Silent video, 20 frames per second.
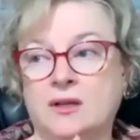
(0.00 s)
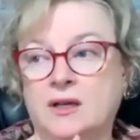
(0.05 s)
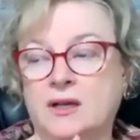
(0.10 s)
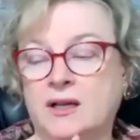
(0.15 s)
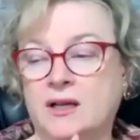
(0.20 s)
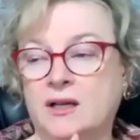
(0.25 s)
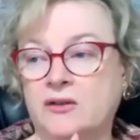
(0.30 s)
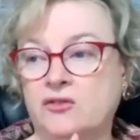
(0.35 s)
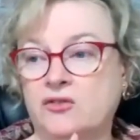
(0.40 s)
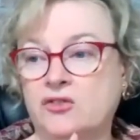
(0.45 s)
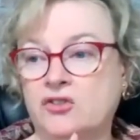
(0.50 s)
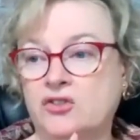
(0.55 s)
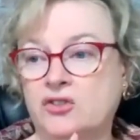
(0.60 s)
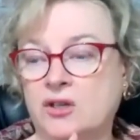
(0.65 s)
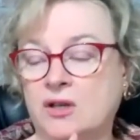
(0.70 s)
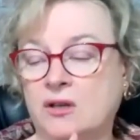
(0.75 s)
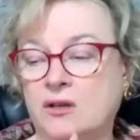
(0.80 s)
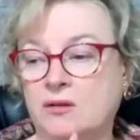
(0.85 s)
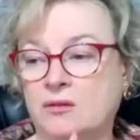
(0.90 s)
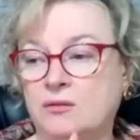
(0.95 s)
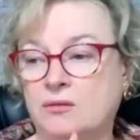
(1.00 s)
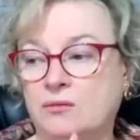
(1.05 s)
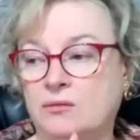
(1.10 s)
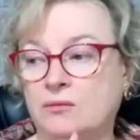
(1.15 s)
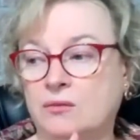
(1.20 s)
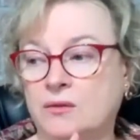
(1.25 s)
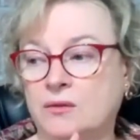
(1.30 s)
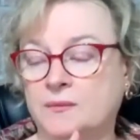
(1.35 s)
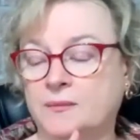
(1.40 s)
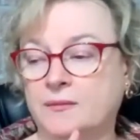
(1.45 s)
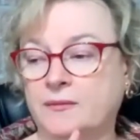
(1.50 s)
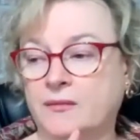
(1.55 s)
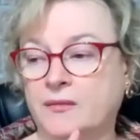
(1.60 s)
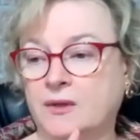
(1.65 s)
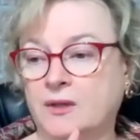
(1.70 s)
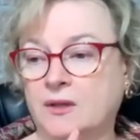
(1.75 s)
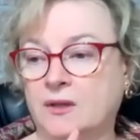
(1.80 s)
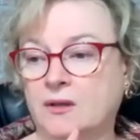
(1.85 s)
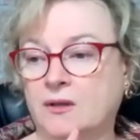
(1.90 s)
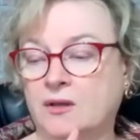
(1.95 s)
And so,
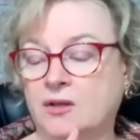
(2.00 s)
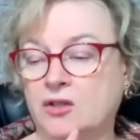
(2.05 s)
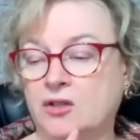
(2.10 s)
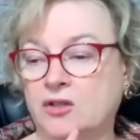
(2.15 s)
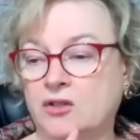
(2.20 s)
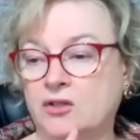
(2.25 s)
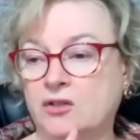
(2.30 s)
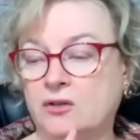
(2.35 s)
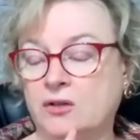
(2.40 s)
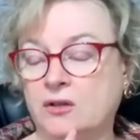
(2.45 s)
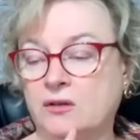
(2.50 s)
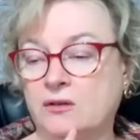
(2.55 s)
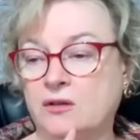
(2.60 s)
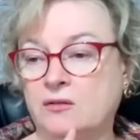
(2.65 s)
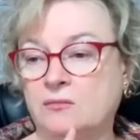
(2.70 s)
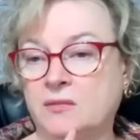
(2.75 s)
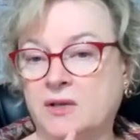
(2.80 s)
you